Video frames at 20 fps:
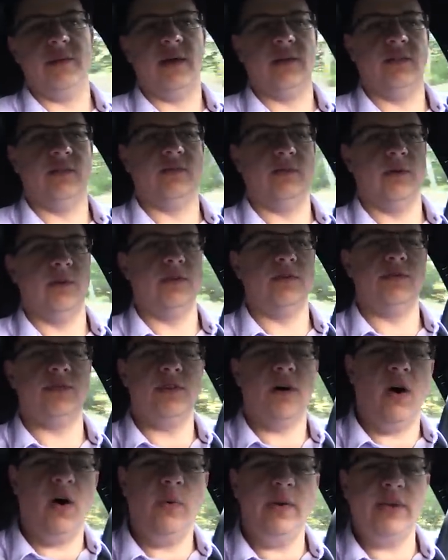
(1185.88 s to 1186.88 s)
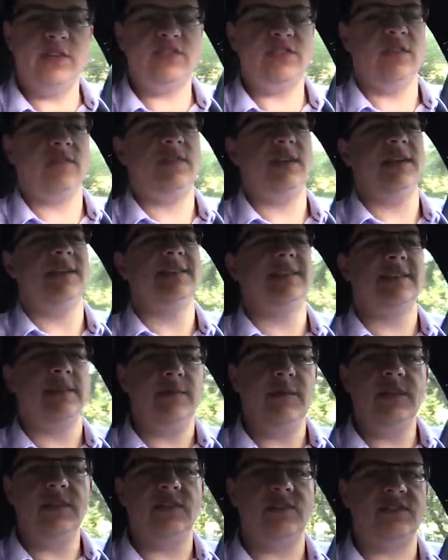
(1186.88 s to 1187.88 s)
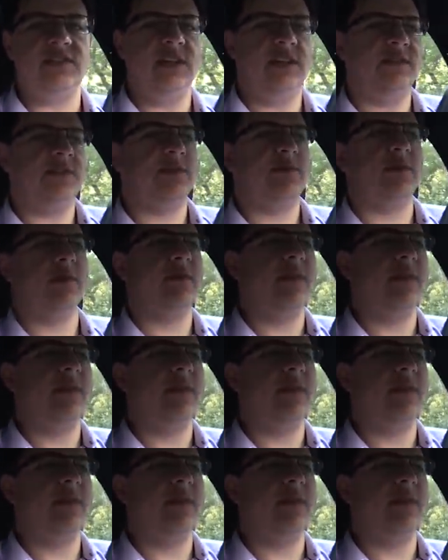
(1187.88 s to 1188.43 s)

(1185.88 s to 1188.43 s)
out on the road. It was always shifting, and some of those shifts were